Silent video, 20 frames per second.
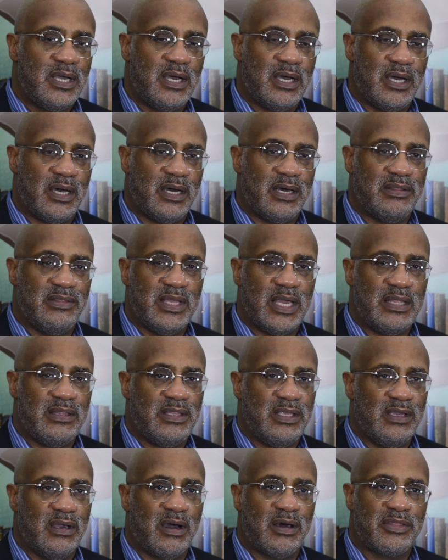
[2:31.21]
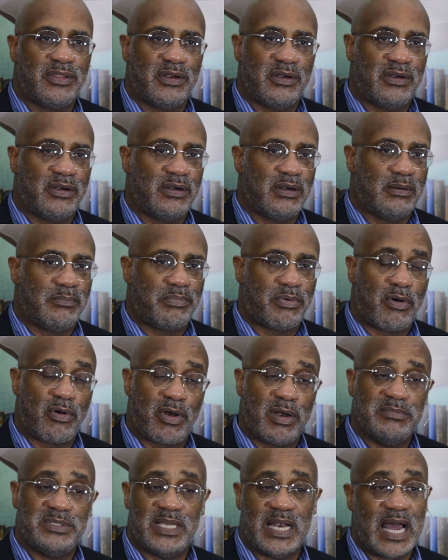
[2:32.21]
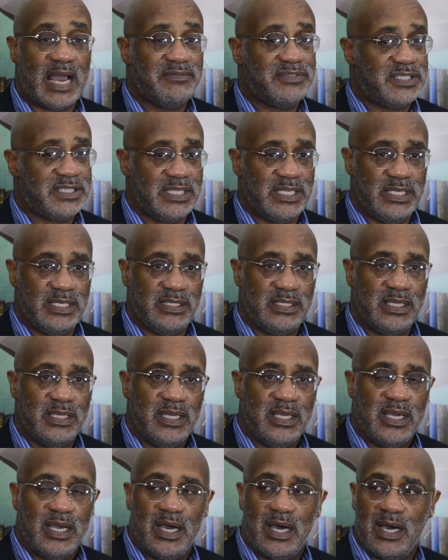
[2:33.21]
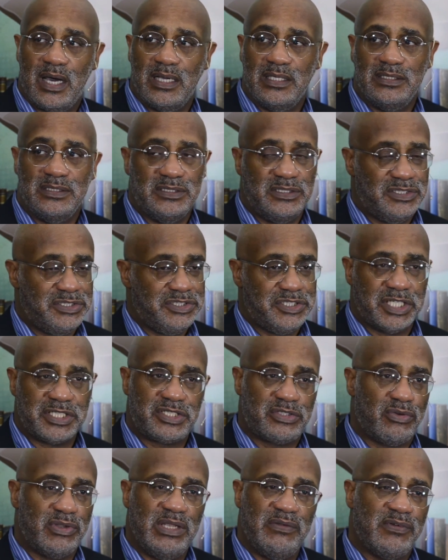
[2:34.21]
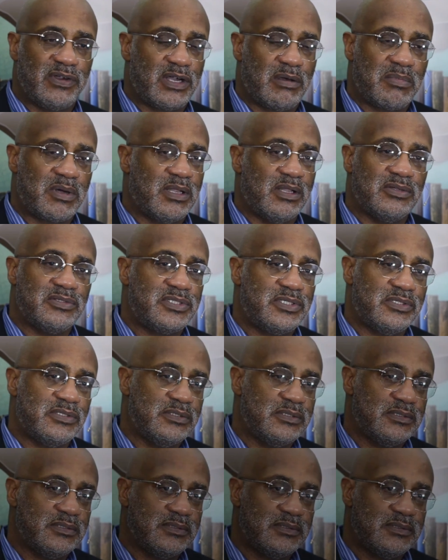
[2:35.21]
that the other programs that I've seen just don't even come close to.